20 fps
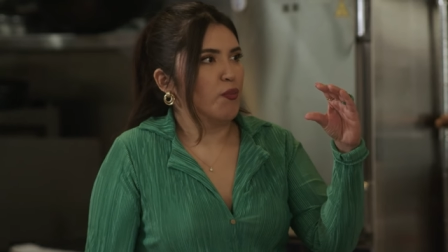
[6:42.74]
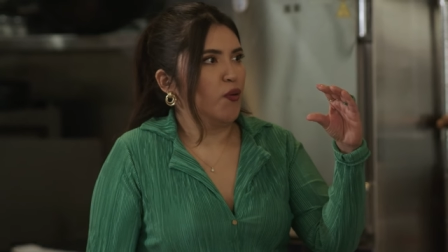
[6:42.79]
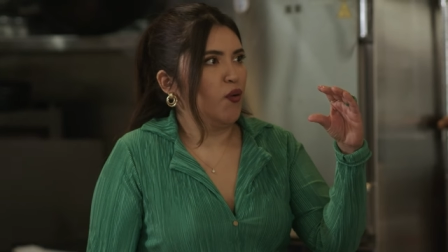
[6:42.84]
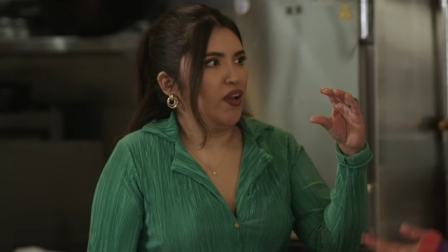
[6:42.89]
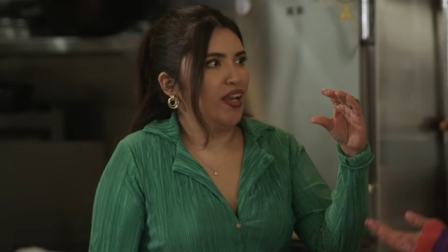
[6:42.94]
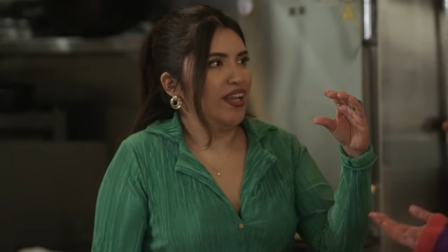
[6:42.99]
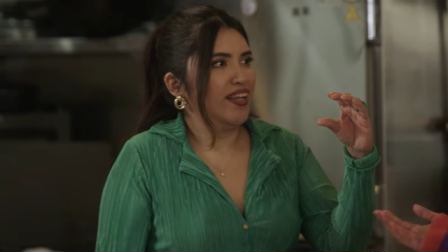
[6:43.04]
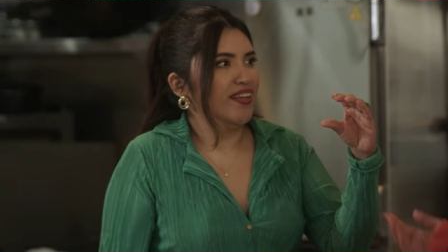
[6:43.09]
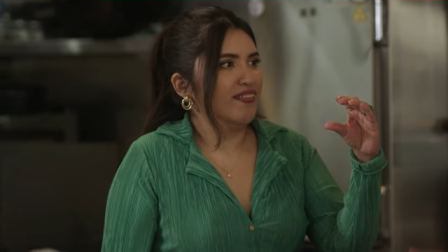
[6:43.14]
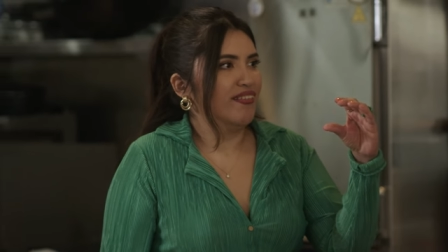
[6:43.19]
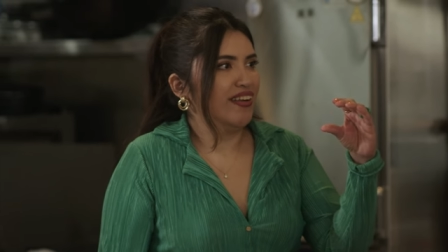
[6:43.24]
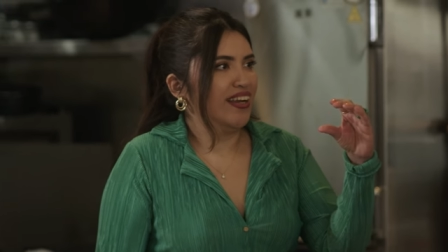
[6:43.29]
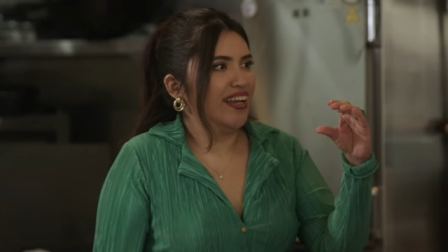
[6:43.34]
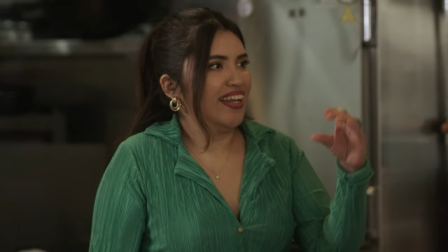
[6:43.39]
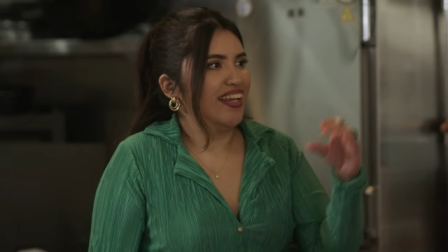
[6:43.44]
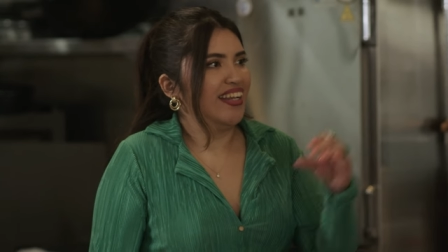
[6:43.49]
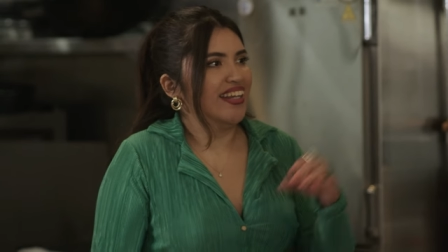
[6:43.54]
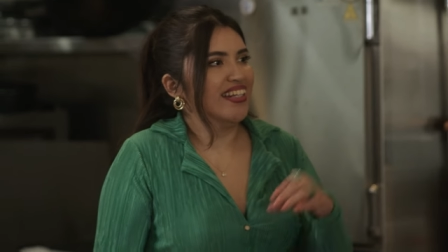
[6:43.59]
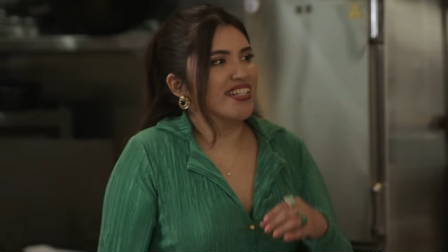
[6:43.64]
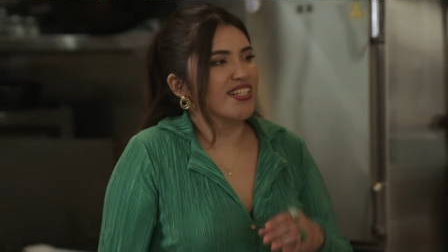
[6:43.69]
mm-hmm. point,
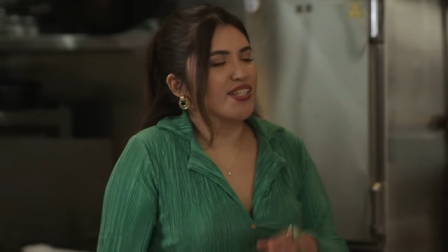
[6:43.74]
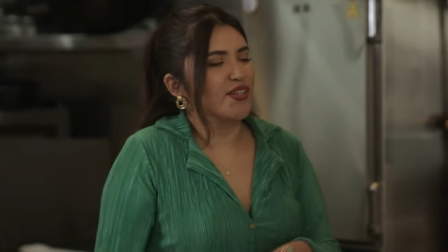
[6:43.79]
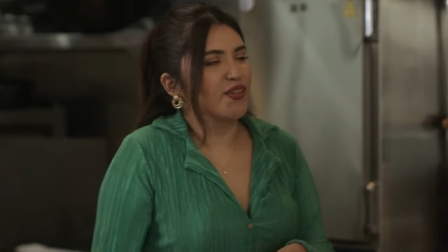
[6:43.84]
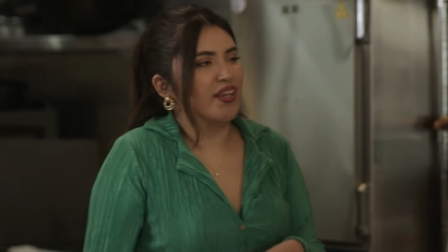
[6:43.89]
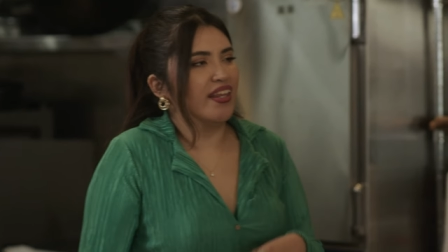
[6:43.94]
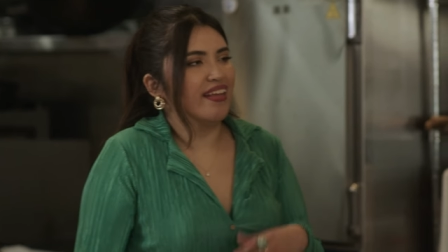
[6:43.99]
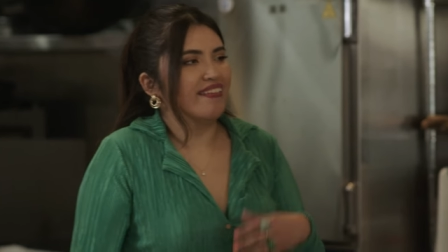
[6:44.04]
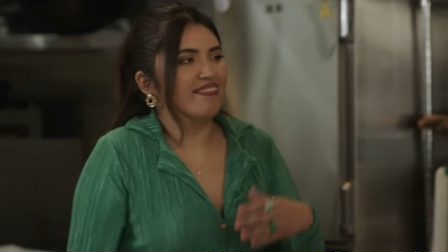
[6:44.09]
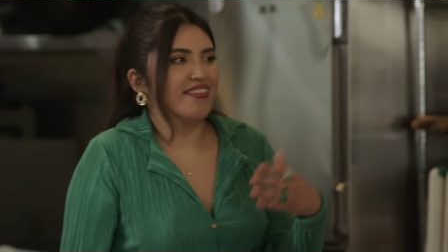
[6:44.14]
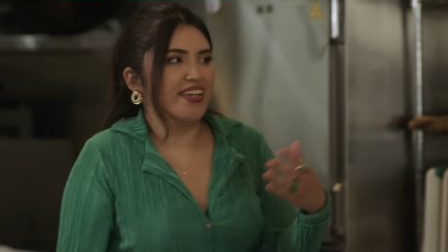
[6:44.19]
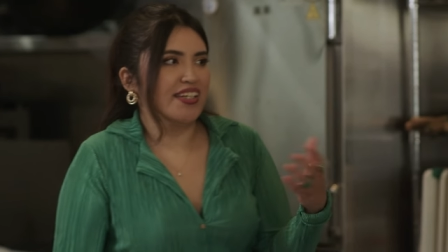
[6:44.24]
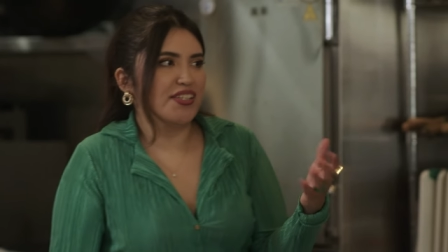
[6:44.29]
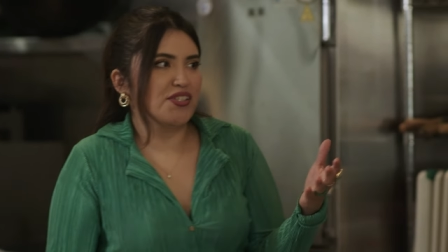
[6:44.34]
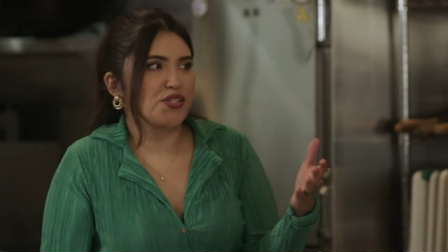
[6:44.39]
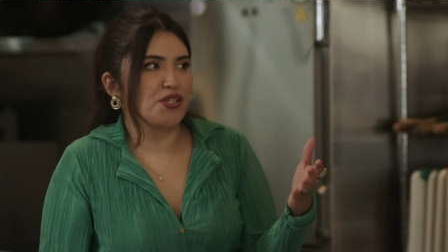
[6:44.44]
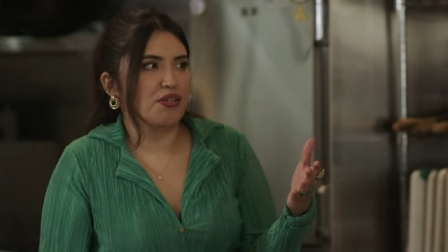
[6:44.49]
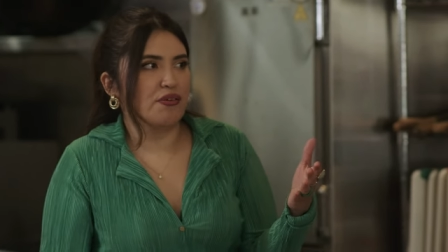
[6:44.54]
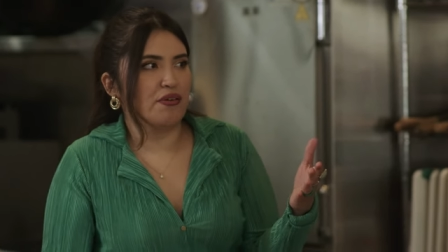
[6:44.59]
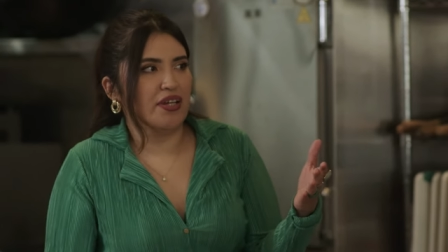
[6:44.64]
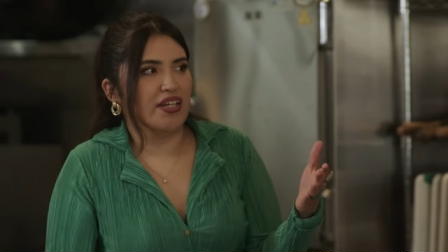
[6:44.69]
right? And so they
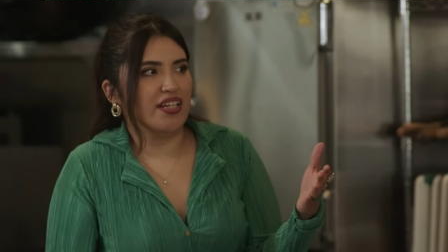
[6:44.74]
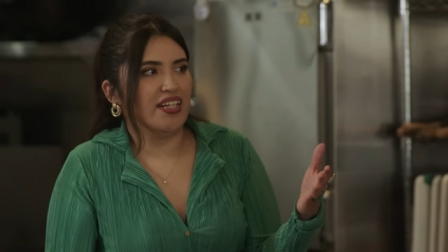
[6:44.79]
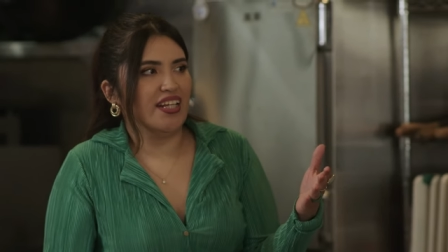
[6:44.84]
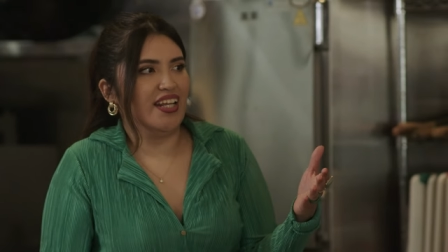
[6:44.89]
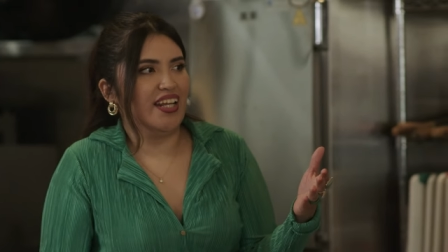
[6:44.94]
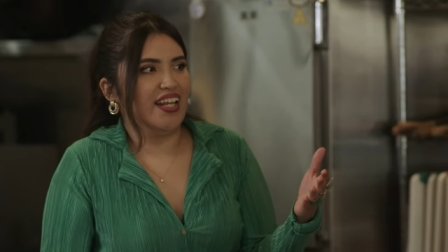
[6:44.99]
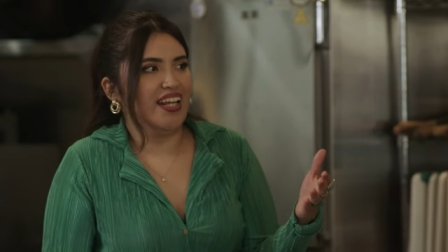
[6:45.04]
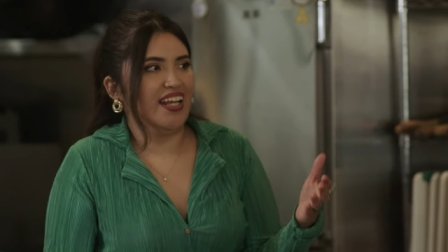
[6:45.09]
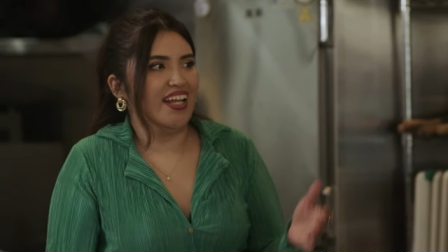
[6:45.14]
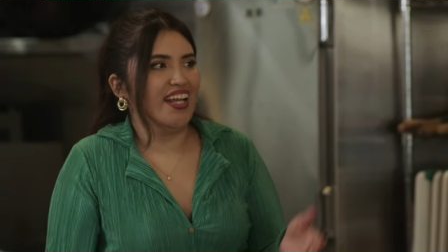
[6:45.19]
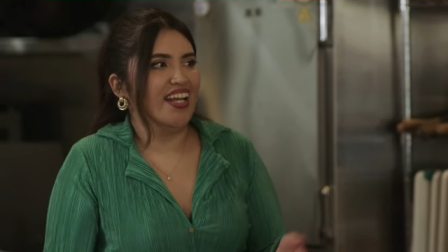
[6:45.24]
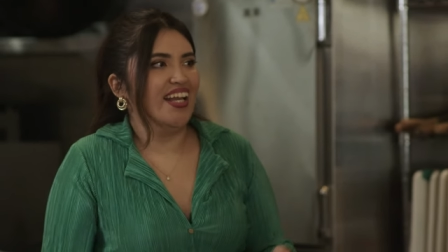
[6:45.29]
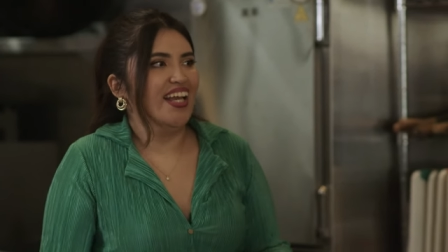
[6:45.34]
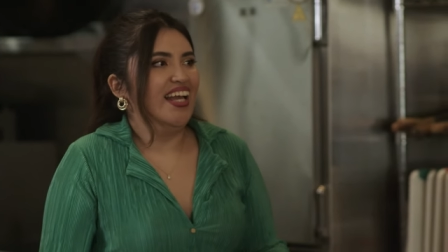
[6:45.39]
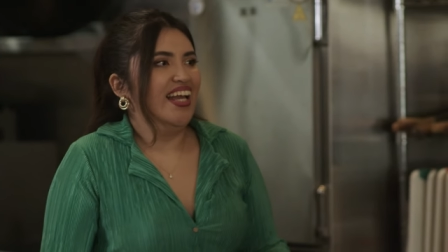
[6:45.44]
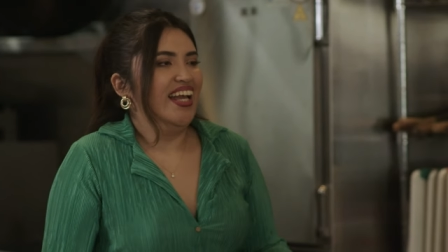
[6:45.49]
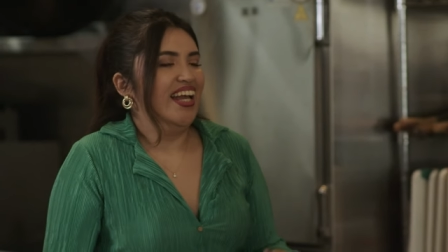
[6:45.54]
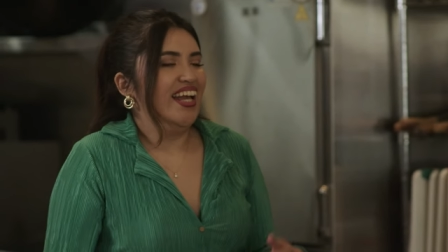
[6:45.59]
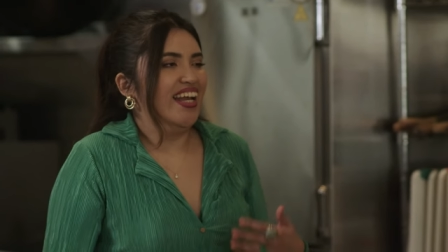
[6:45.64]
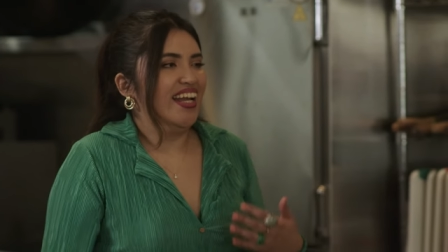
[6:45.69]
fight you on it.
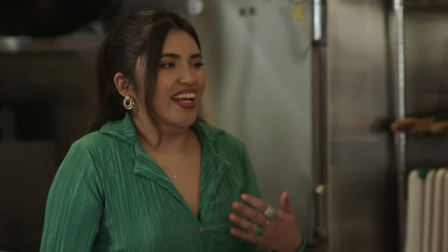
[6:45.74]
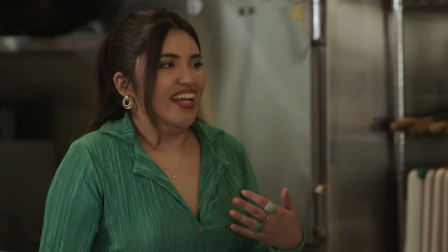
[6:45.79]
Yeah.